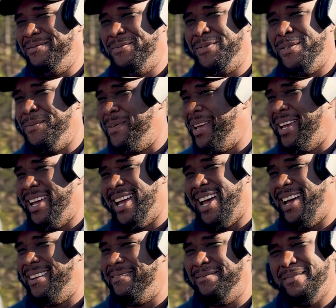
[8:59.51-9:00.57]
for me,
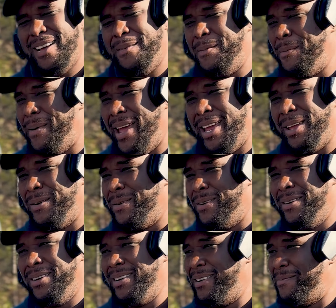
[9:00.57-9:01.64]
I, I'm a manual
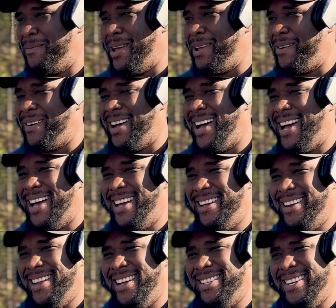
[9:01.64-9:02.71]
manual guy.
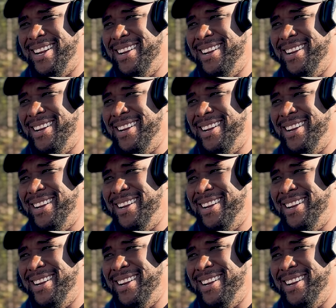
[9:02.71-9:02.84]
That's what, a